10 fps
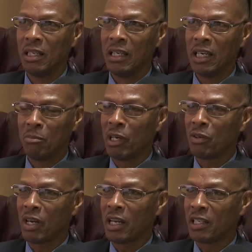8 Mile
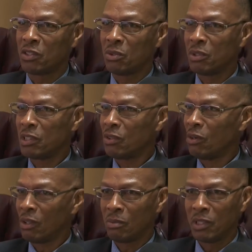Rock High School has
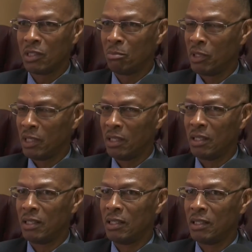always been
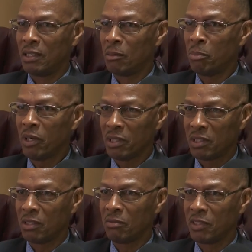the
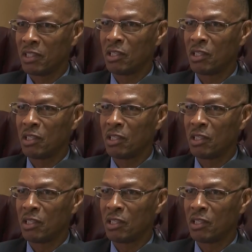pulse of this